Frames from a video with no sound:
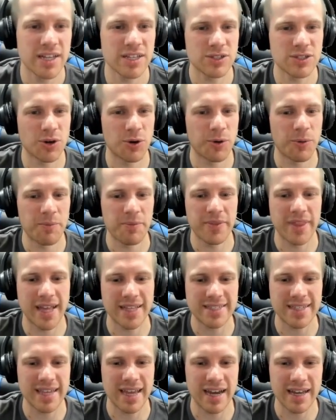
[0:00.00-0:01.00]
So
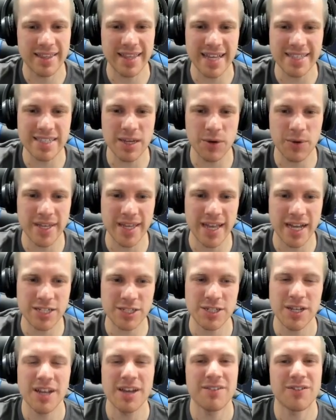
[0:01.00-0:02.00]
that's how we
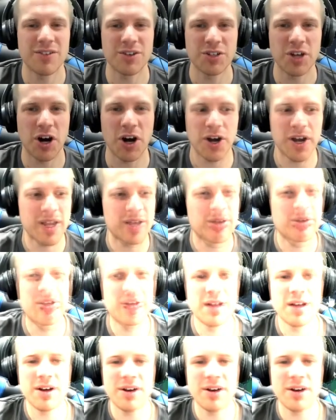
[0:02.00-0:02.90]
catch Venari.